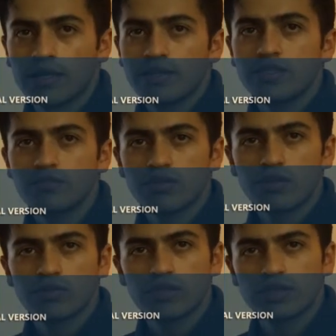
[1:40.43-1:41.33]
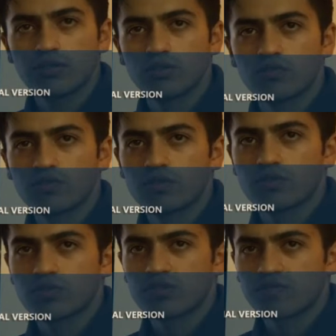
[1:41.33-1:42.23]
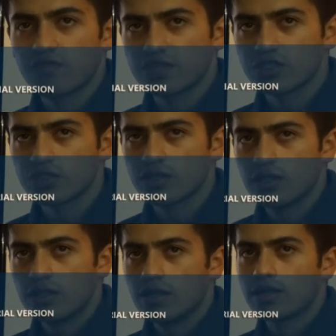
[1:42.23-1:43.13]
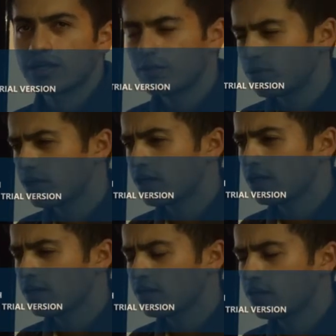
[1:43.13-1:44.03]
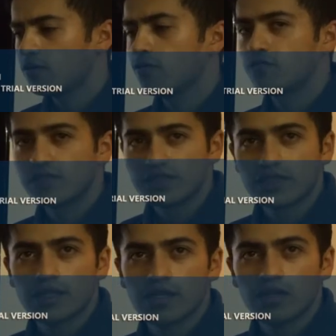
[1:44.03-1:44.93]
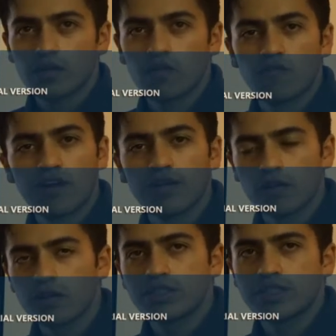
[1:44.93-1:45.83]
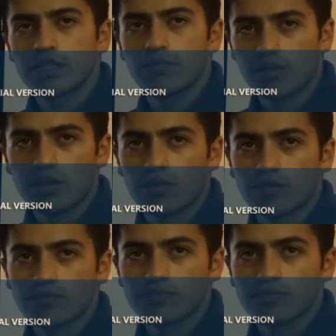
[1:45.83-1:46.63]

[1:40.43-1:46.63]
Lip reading: These methods are used for transfection, a chemical, physical, or biological method.